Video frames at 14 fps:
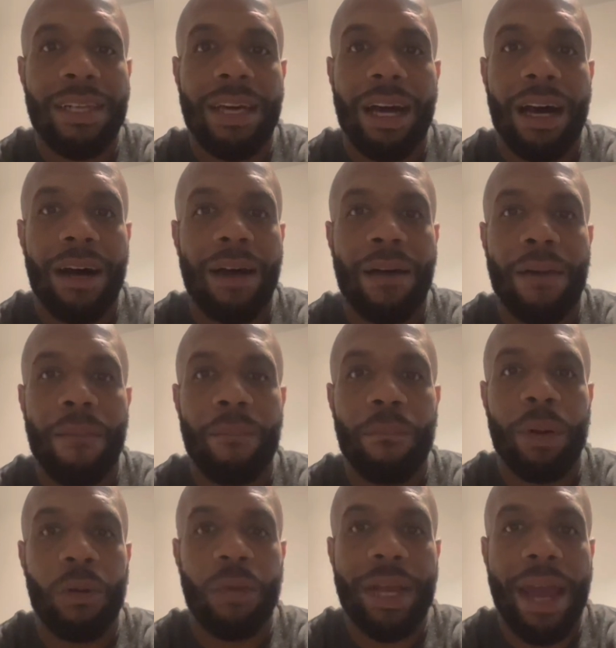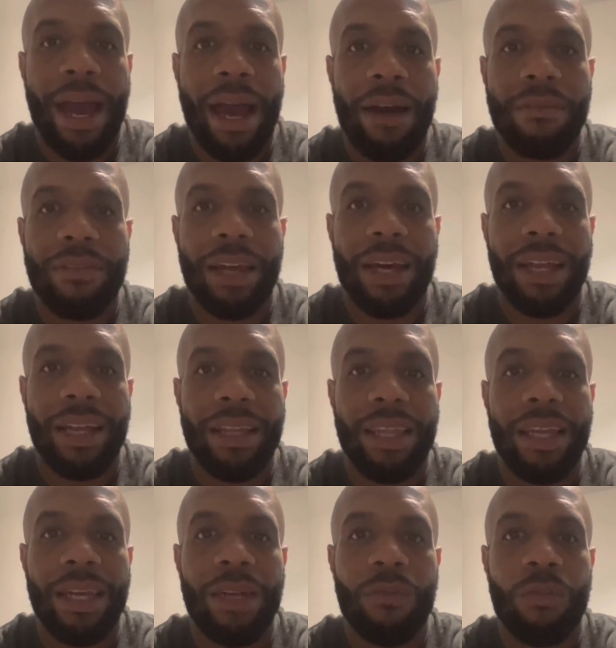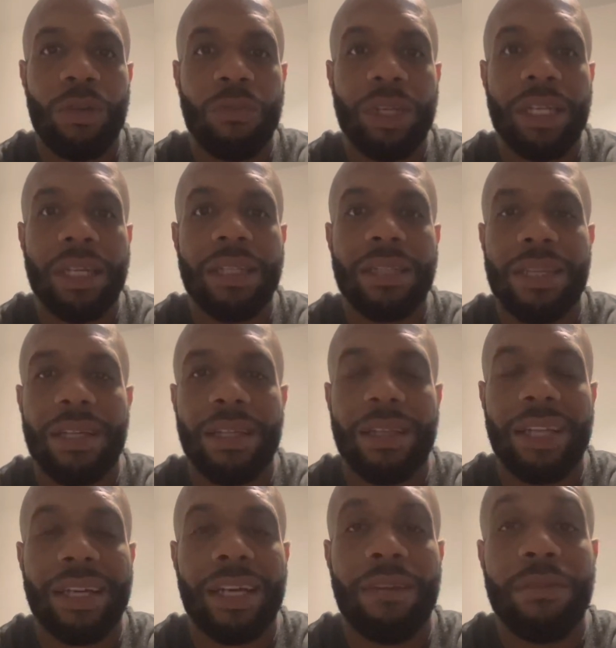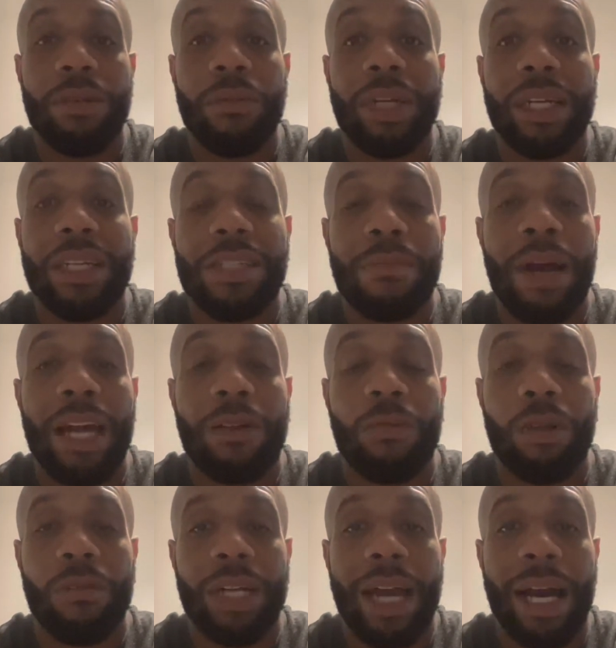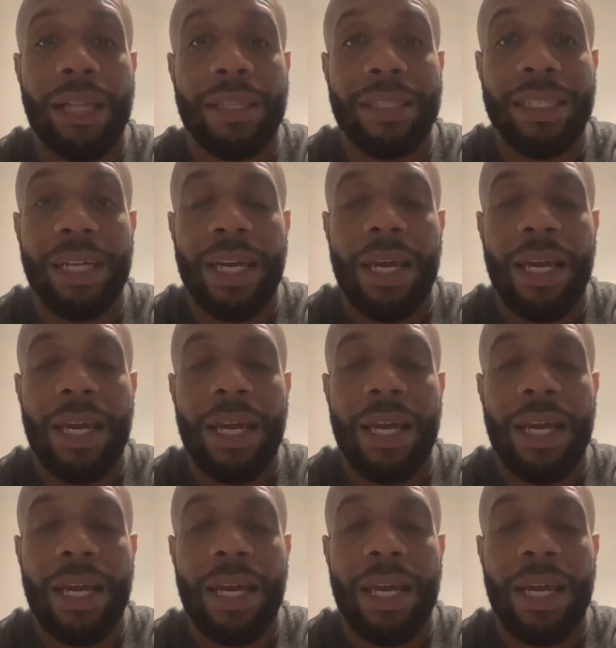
But we have that. And then when we get into the thick of it, we get smacked with reality,